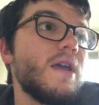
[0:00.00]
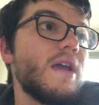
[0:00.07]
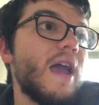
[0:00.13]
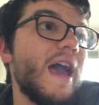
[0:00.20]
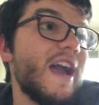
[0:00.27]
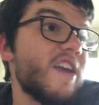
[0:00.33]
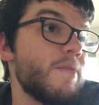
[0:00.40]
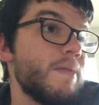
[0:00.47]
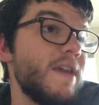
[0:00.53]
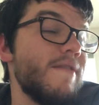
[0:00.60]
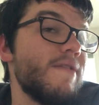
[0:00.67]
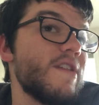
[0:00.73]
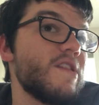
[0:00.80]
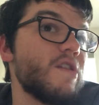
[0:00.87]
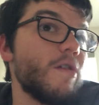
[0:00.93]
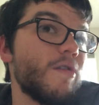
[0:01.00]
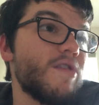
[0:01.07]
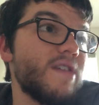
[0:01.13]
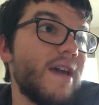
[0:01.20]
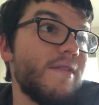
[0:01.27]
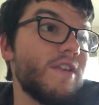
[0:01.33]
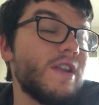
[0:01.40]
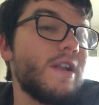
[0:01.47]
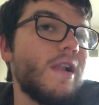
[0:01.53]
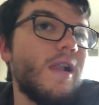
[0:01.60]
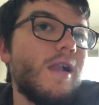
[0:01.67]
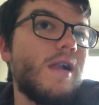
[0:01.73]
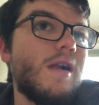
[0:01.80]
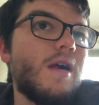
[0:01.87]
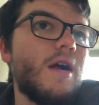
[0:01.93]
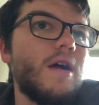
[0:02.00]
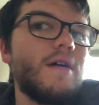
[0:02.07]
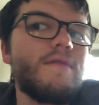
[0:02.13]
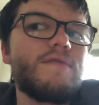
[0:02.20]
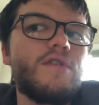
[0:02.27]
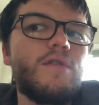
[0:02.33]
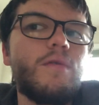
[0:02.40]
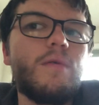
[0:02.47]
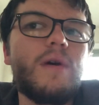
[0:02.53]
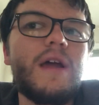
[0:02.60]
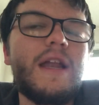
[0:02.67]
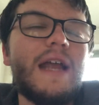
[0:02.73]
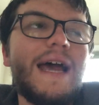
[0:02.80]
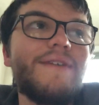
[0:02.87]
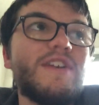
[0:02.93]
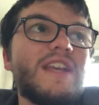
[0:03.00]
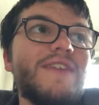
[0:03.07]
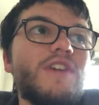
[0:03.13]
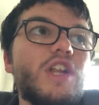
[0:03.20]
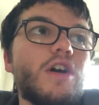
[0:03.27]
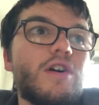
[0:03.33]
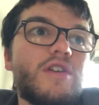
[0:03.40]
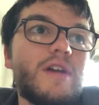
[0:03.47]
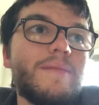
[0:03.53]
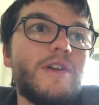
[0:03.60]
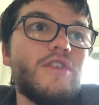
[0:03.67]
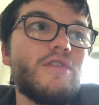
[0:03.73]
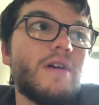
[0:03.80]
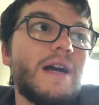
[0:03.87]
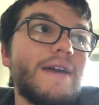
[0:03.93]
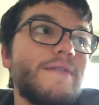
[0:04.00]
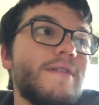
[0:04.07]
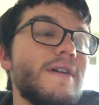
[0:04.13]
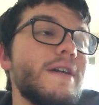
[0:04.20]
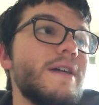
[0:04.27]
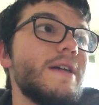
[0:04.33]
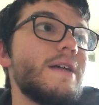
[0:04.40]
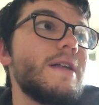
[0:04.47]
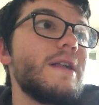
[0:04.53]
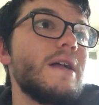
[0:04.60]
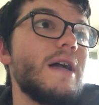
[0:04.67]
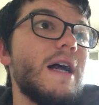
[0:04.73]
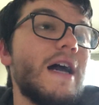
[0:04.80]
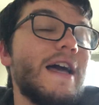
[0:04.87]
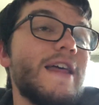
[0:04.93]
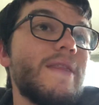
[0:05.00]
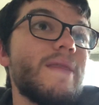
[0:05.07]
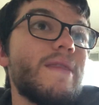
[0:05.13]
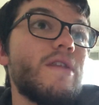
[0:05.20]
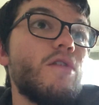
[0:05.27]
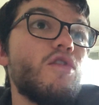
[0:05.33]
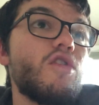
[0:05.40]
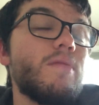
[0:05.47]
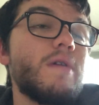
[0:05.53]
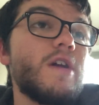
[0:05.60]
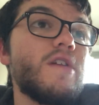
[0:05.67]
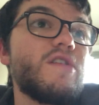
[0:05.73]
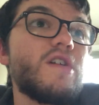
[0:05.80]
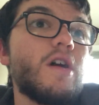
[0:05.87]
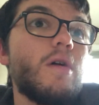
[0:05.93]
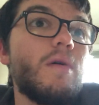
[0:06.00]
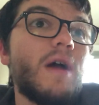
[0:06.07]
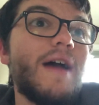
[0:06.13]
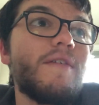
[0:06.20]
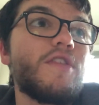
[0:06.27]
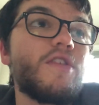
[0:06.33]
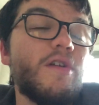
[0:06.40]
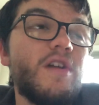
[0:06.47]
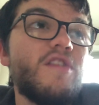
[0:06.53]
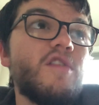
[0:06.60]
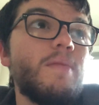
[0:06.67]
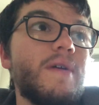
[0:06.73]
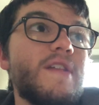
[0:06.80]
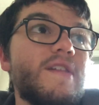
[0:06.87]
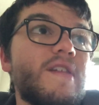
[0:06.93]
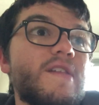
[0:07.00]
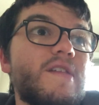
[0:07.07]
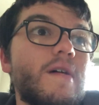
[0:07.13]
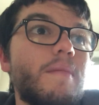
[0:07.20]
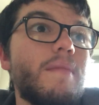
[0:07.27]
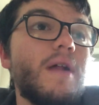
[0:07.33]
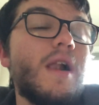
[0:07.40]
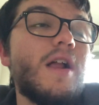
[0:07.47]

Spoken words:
XP, Vista, or 7 and have a DVD-RW drive, and you should be good to go. Have a 32-bit system.